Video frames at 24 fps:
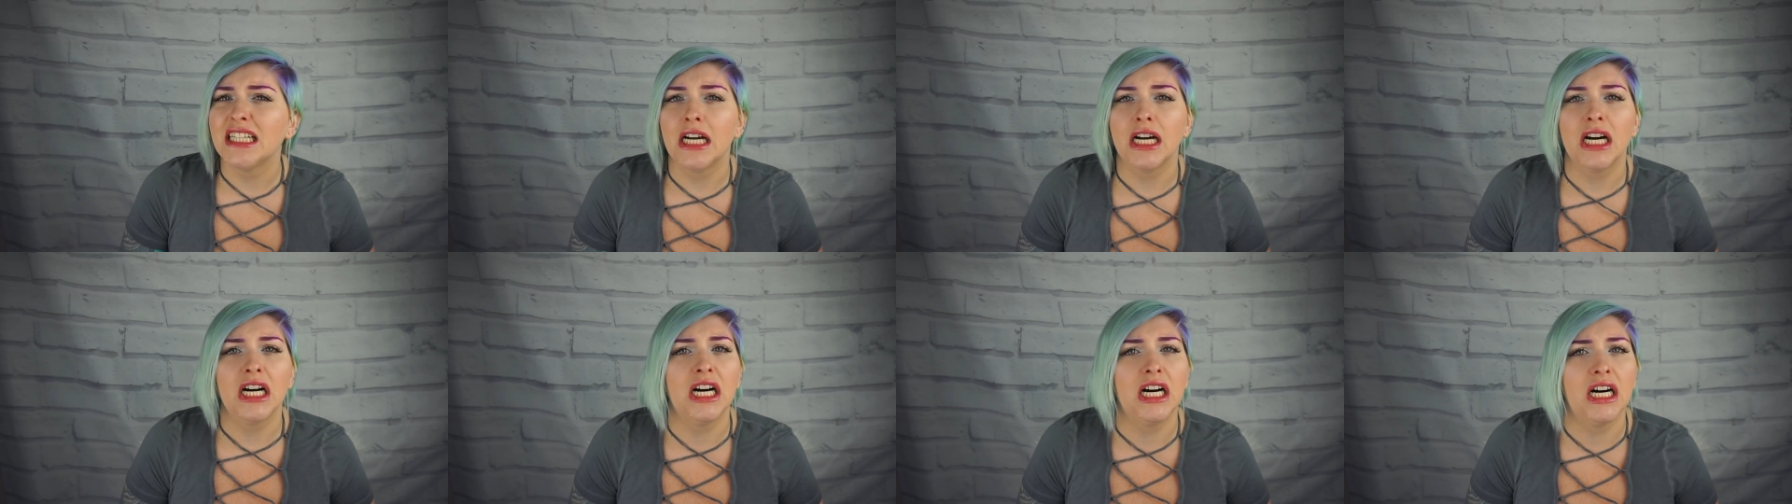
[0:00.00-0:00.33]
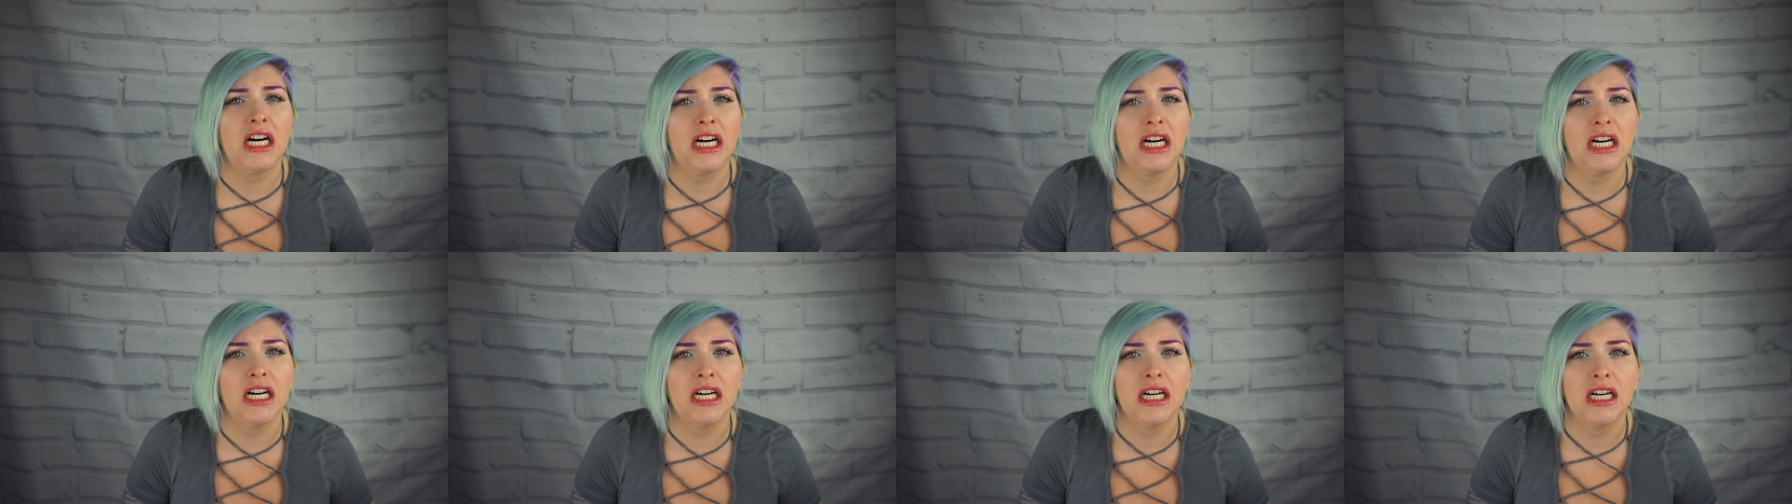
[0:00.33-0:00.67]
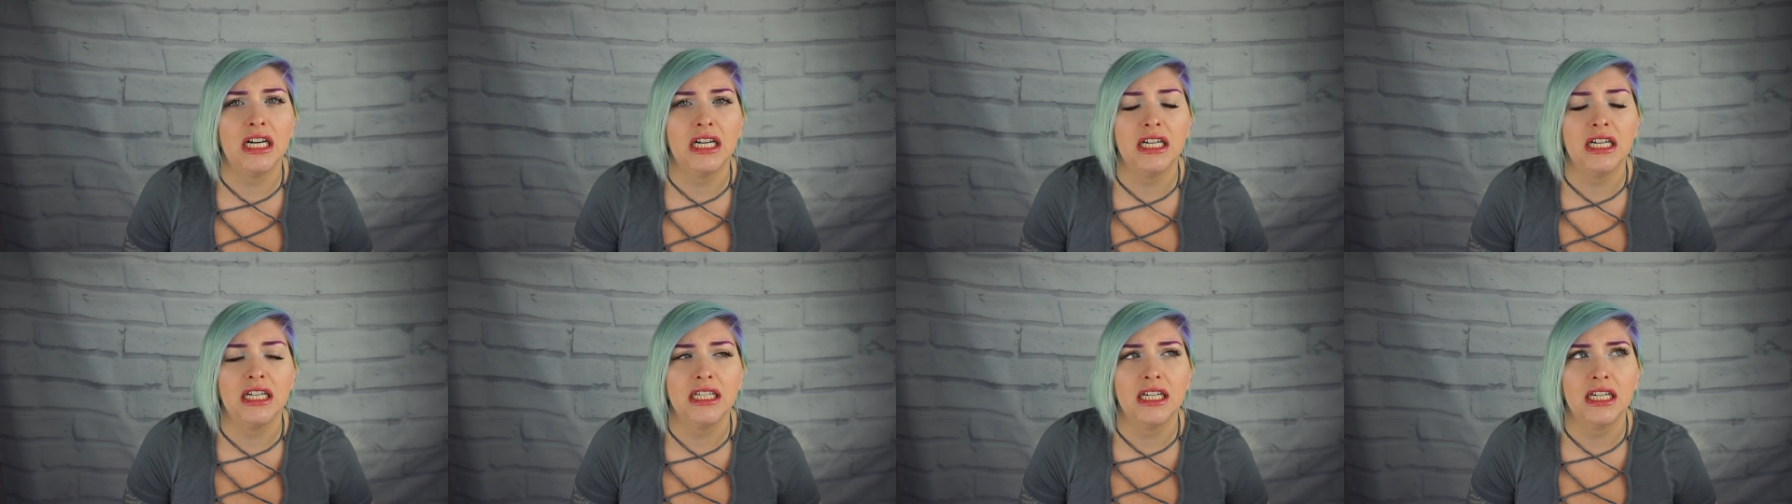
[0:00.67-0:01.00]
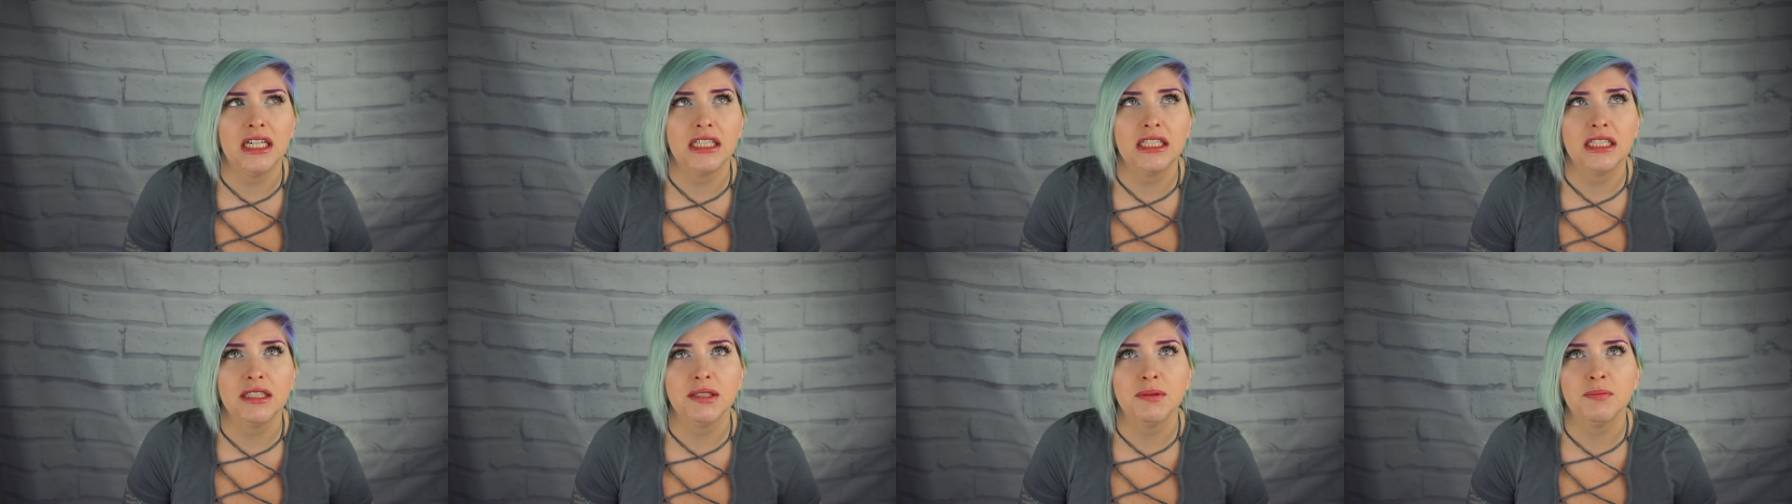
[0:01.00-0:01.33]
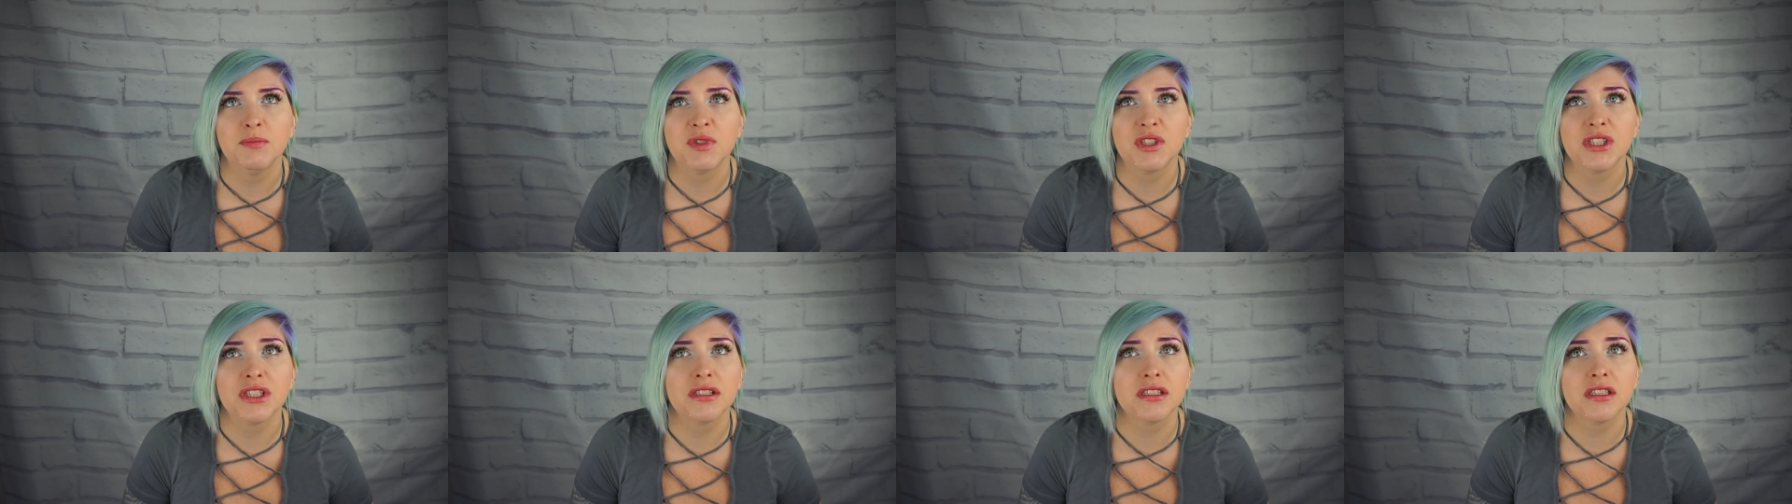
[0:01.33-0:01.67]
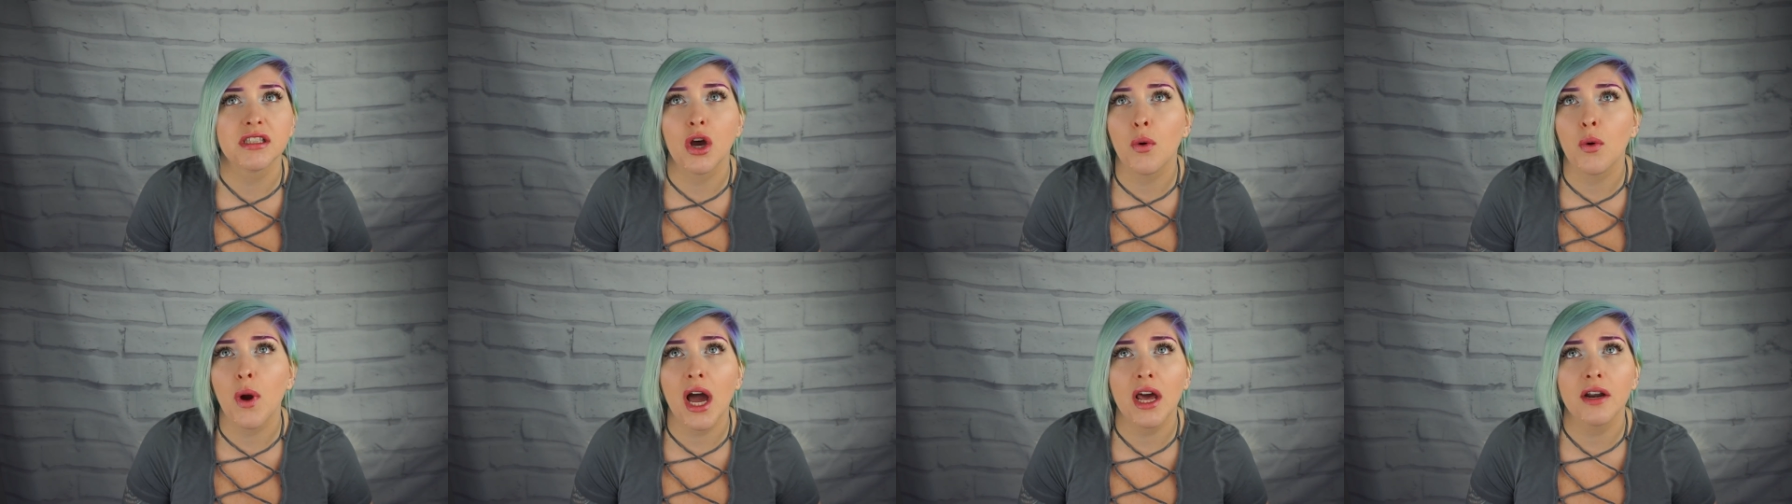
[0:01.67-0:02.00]
Oh, I'm
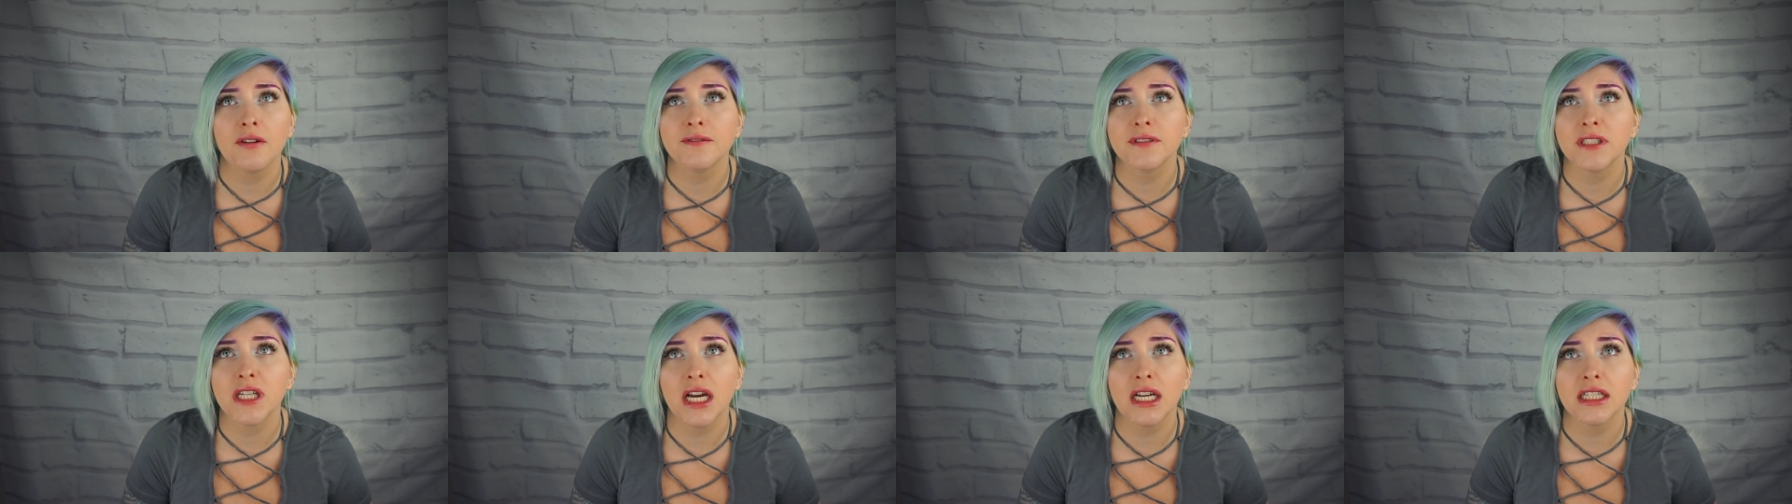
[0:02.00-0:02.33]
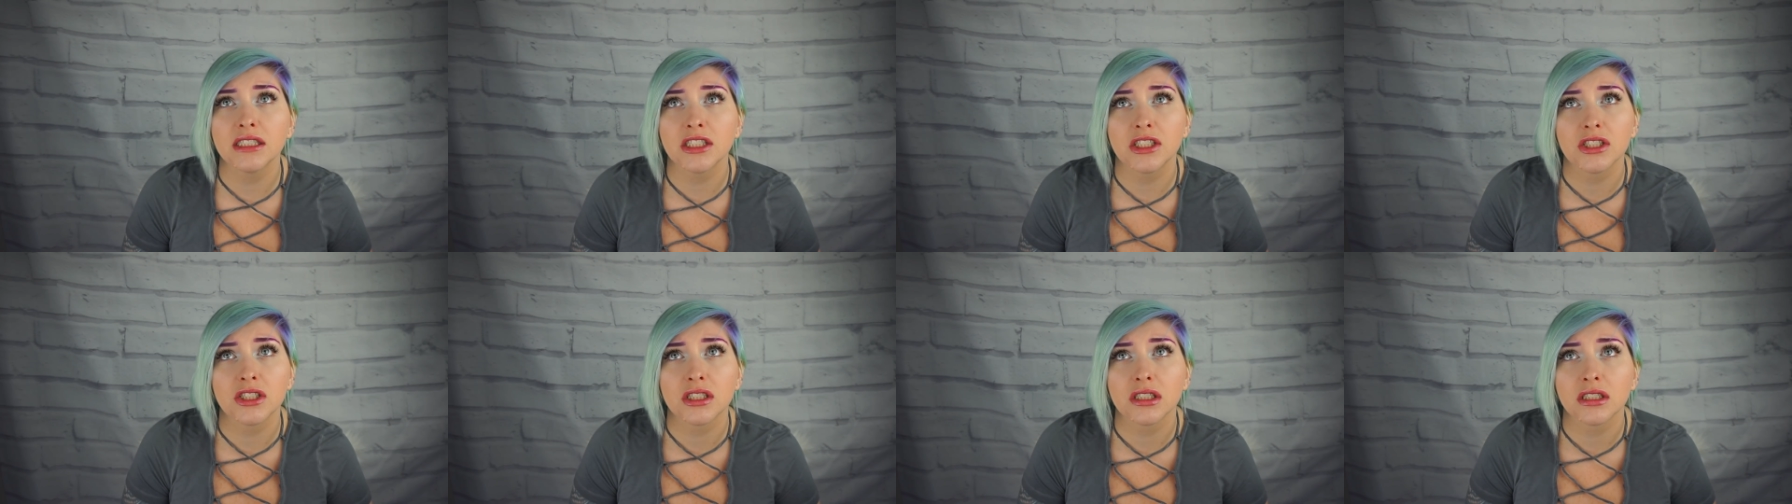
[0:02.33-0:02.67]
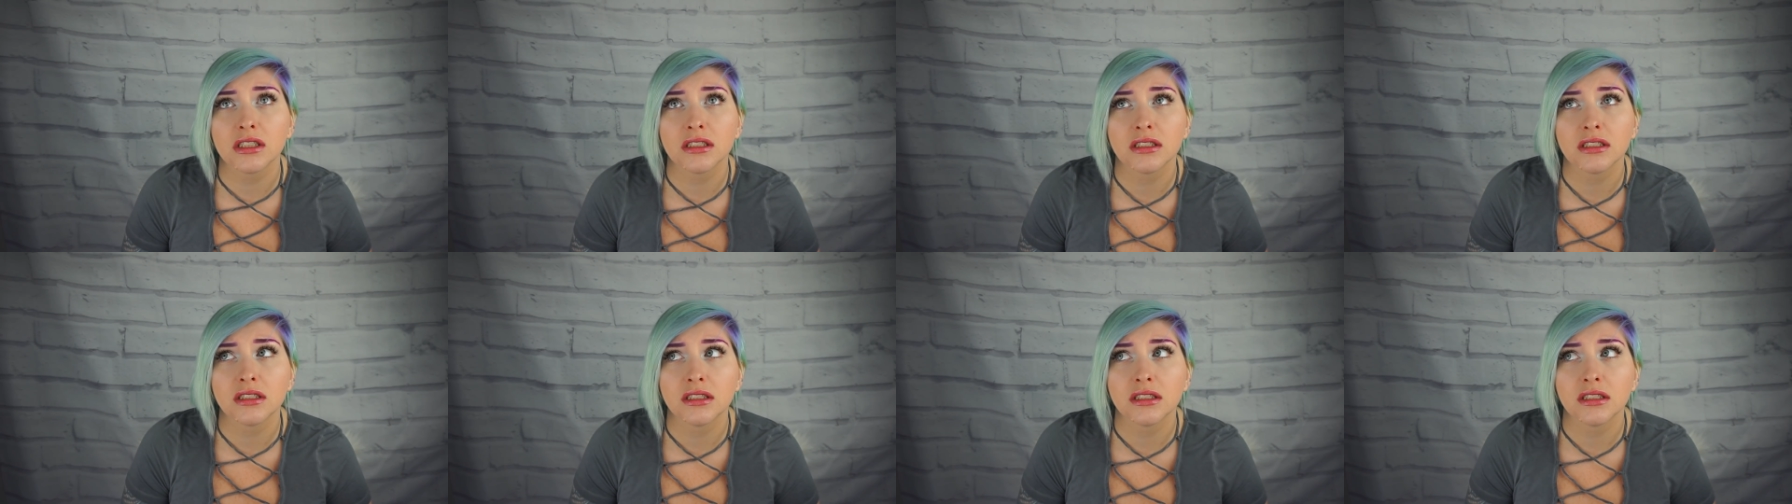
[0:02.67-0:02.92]
so out of touch.